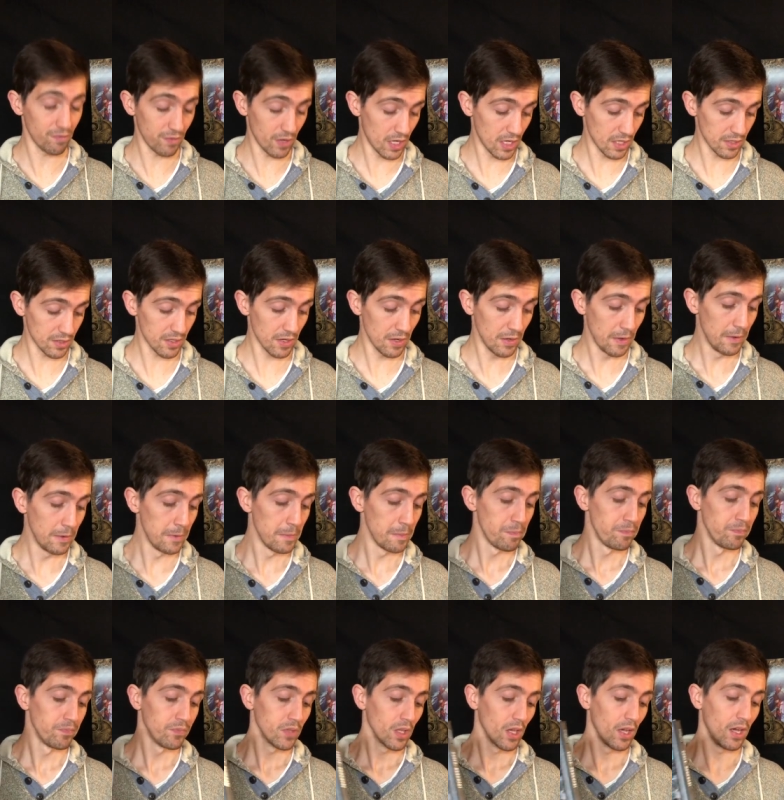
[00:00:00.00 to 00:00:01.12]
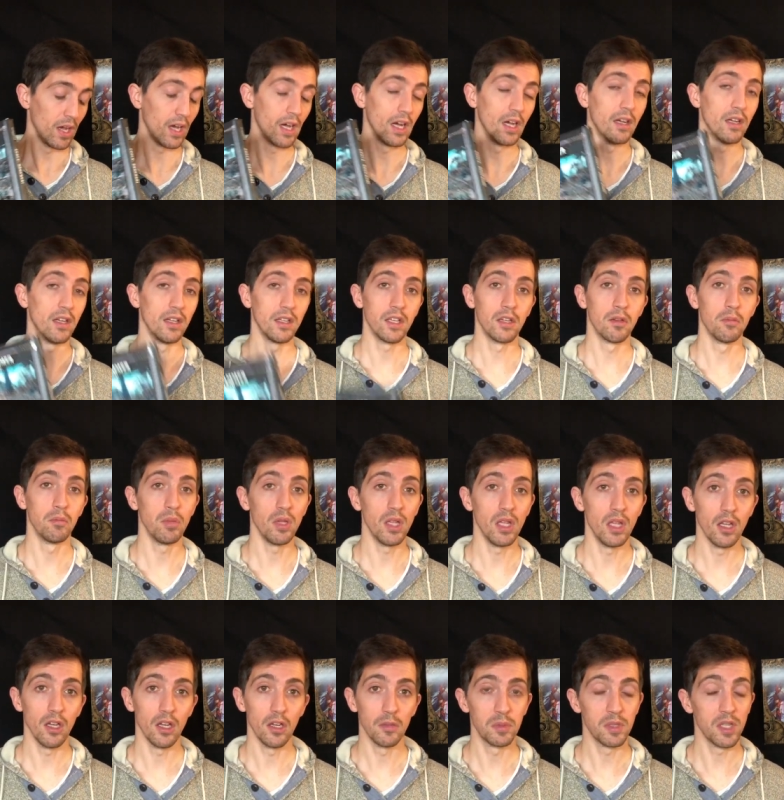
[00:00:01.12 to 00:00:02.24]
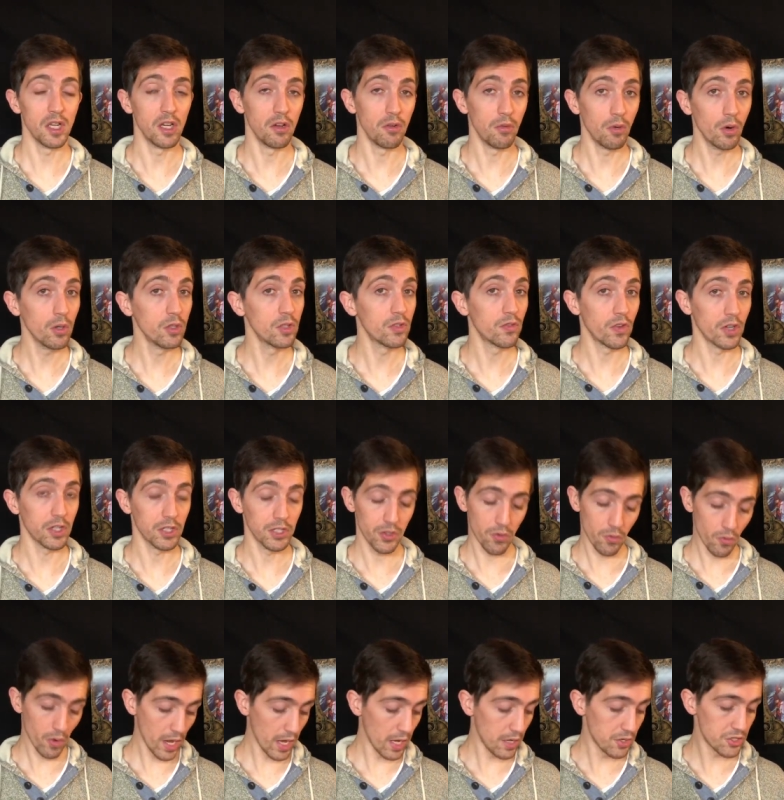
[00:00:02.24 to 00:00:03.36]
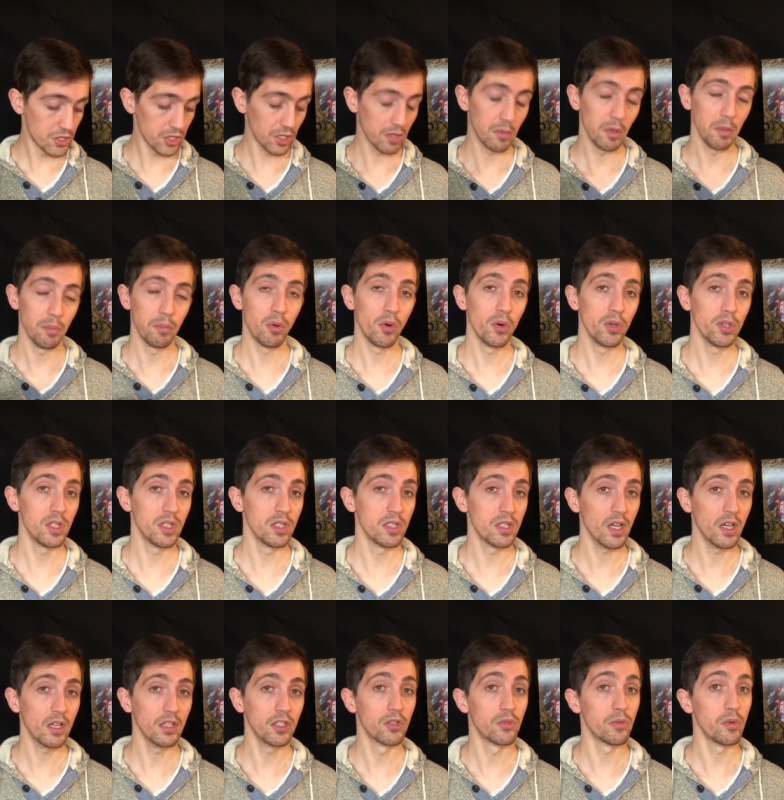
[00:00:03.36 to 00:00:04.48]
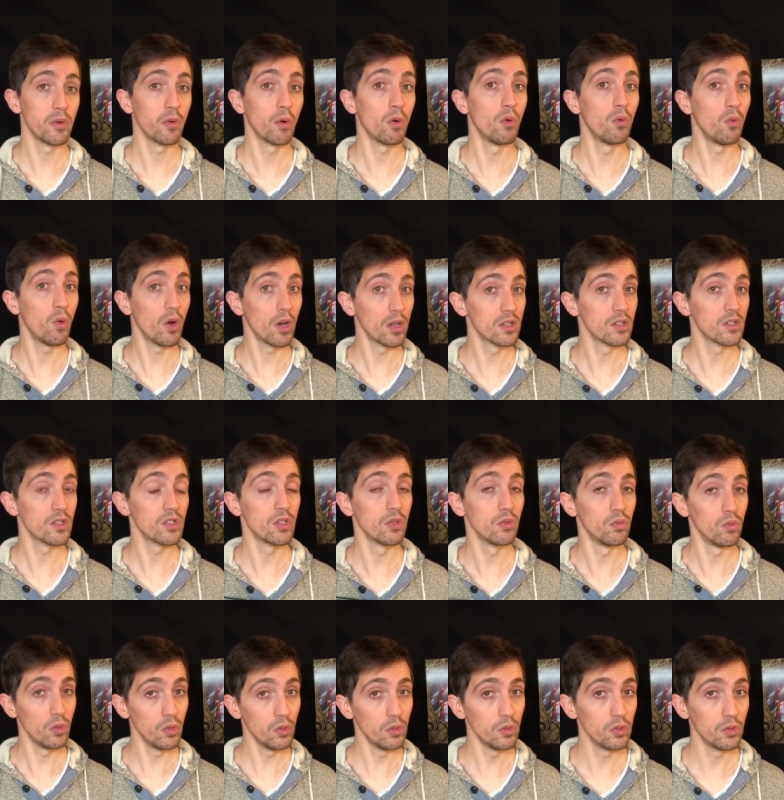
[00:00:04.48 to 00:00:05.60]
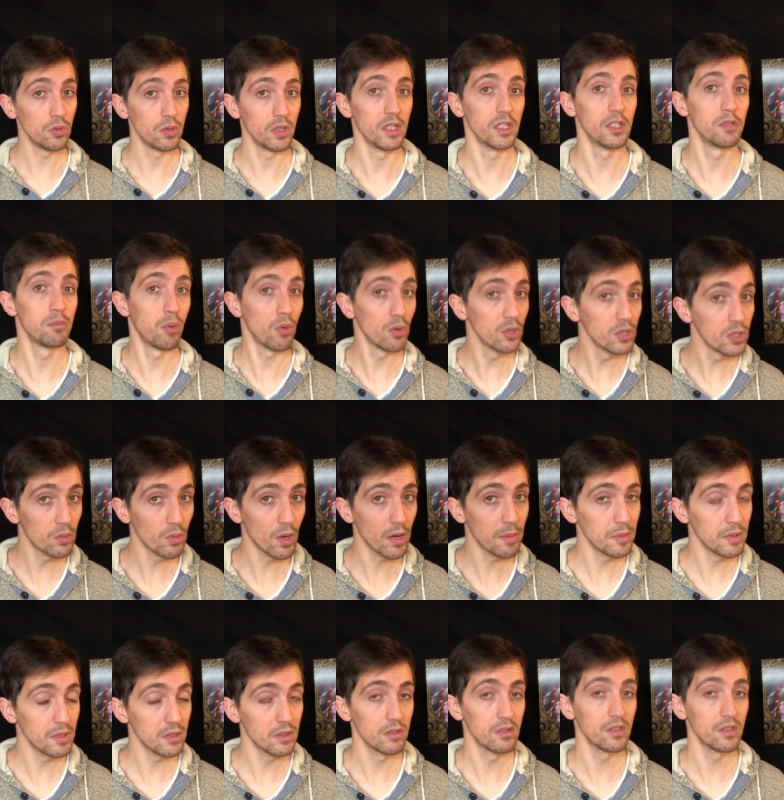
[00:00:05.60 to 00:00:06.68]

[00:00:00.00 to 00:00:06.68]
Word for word: fast. It can be Obsidian Rose for extra range. It can be Poison Tongue to reroll 1s to wound with its poison weapons.